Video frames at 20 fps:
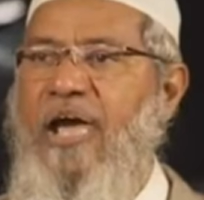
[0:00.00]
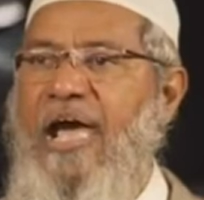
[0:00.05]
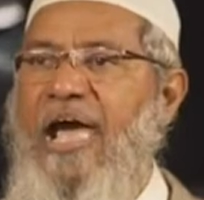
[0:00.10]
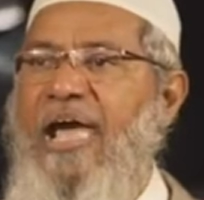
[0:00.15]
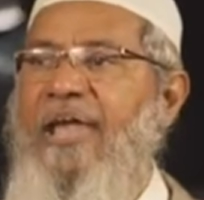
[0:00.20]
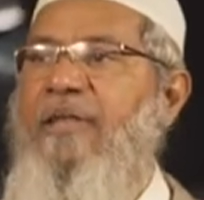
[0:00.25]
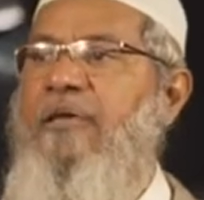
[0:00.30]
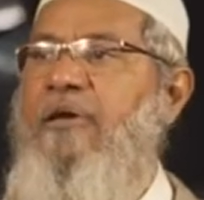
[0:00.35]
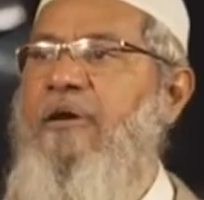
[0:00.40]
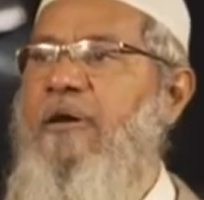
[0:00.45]

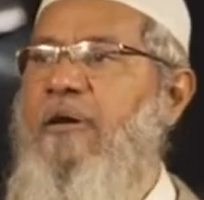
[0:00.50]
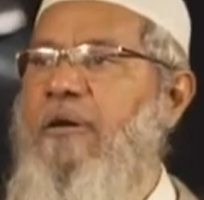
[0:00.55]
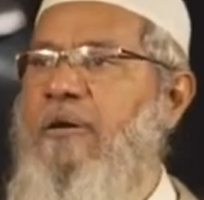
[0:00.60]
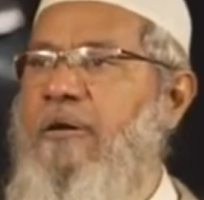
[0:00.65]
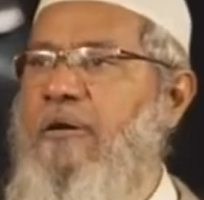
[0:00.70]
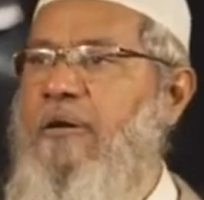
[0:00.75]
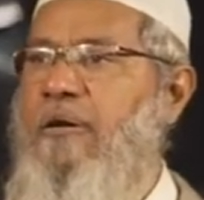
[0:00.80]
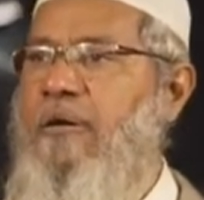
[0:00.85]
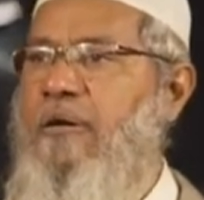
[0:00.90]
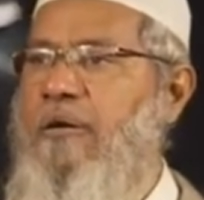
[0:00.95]
had
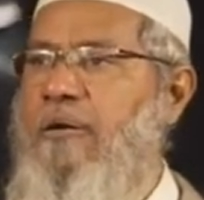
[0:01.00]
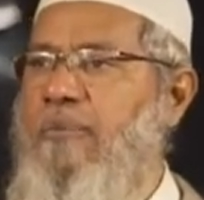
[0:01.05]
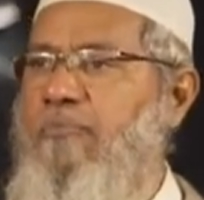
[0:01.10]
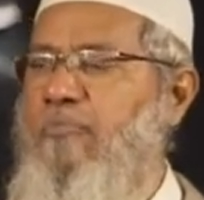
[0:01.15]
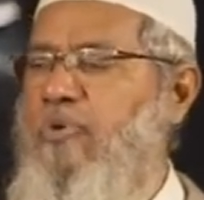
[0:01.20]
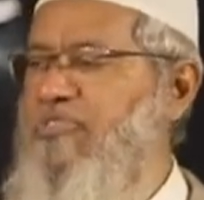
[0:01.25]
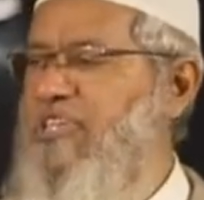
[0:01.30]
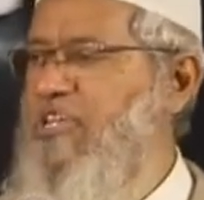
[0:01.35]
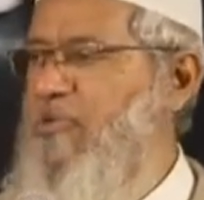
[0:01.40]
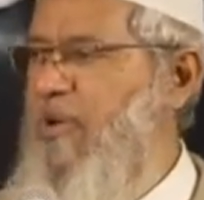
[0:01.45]

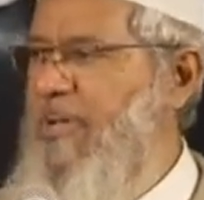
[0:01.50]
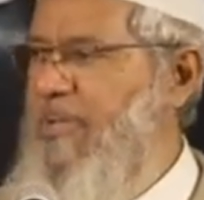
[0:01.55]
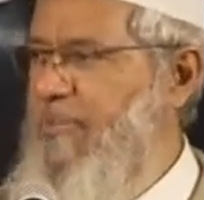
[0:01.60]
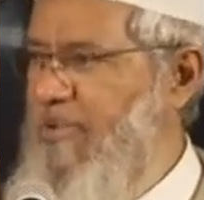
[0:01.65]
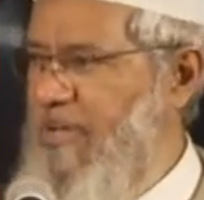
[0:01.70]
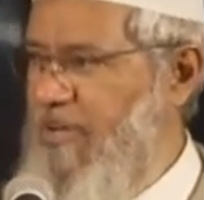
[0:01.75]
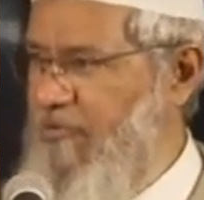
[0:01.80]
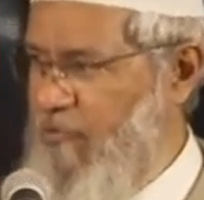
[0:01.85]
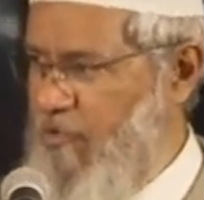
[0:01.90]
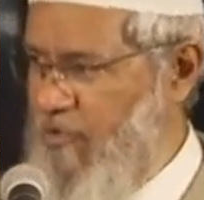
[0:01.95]
more than 20
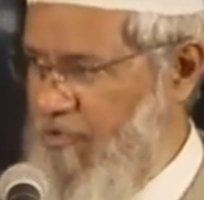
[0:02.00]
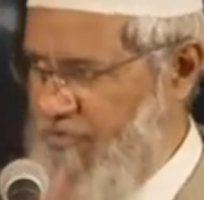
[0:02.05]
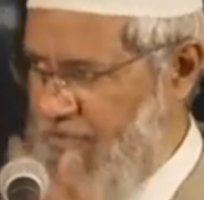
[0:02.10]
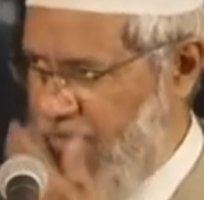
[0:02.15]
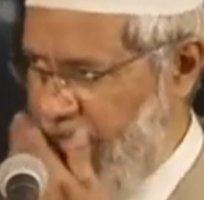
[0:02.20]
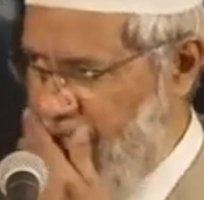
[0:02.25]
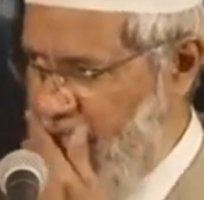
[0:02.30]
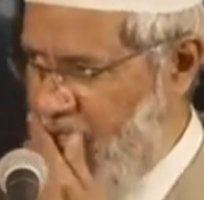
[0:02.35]
million viewers.